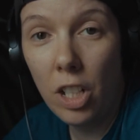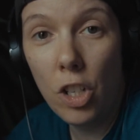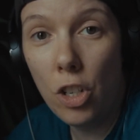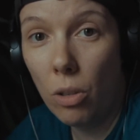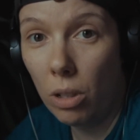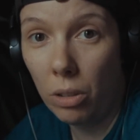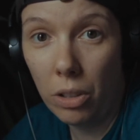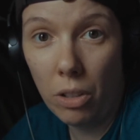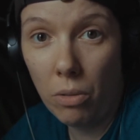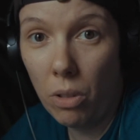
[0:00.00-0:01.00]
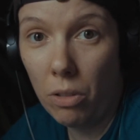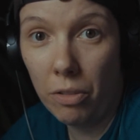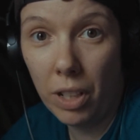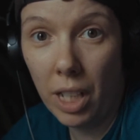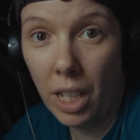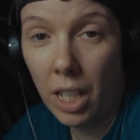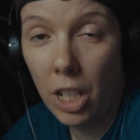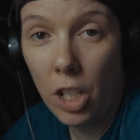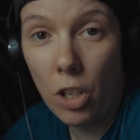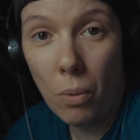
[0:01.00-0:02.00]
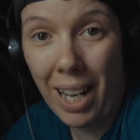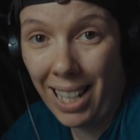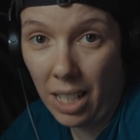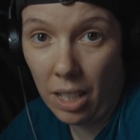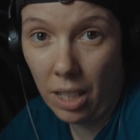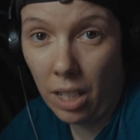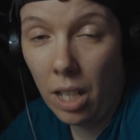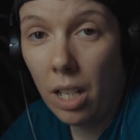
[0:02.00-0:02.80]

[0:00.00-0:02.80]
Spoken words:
No clue. You don't know if they know anything.